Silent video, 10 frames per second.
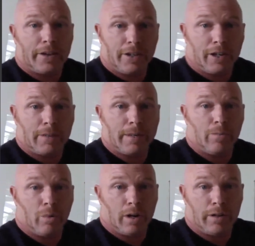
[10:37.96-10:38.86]
how you're going to
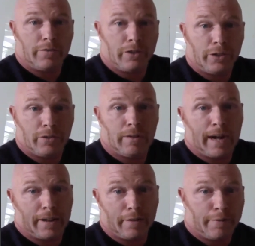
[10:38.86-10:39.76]
be one of
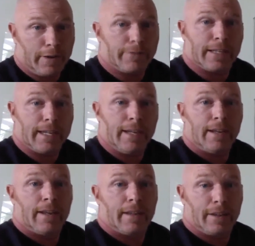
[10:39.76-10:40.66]
two out of the
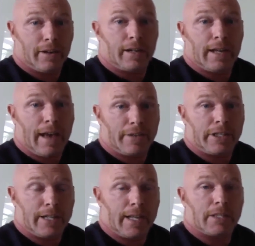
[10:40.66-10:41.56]
50 that are going to have
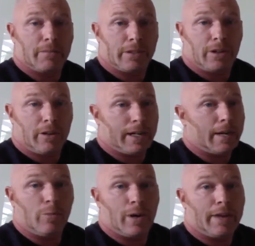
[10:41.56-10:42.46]
a chance at
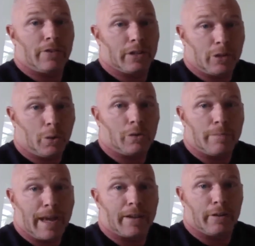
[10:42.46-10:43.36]
returning them whatever the
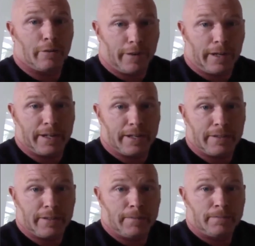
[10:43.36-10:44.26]
total amount of their fund
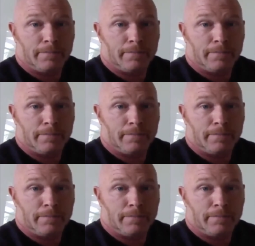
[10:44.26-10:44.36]
is.